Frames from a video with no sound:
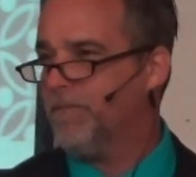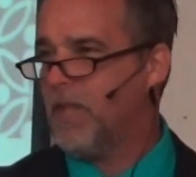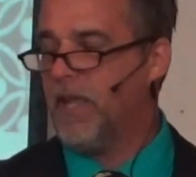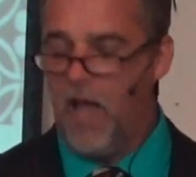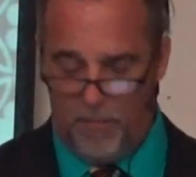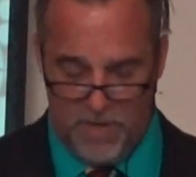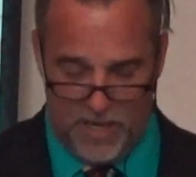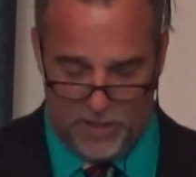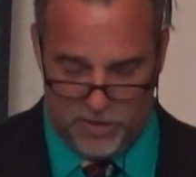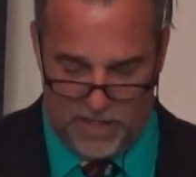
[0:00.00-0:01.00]
They come and
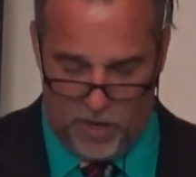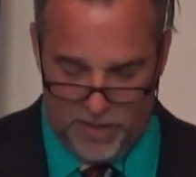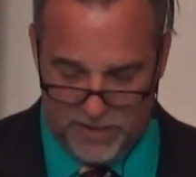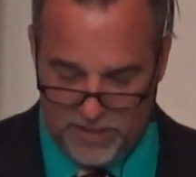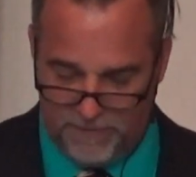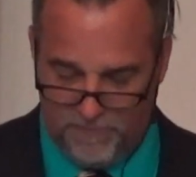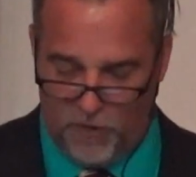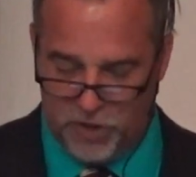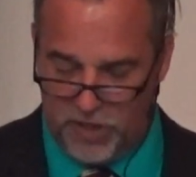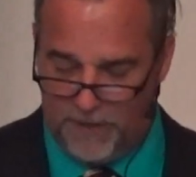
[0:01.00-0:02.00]
they say all these things.
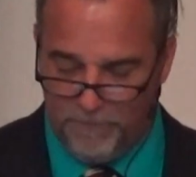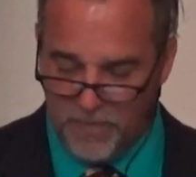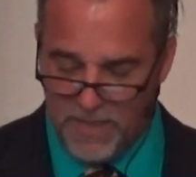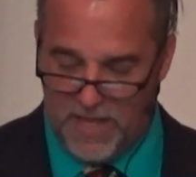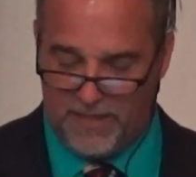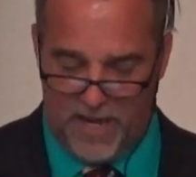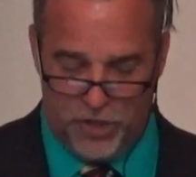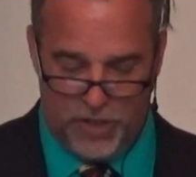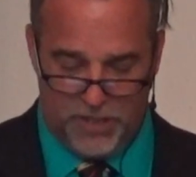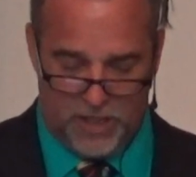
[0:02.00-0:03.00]
First thing, they say to
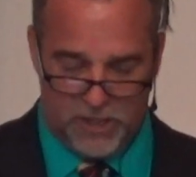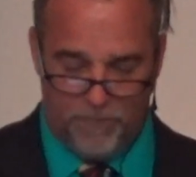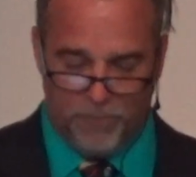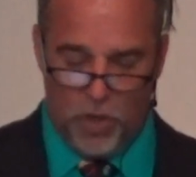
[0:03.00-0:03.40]
Jesus,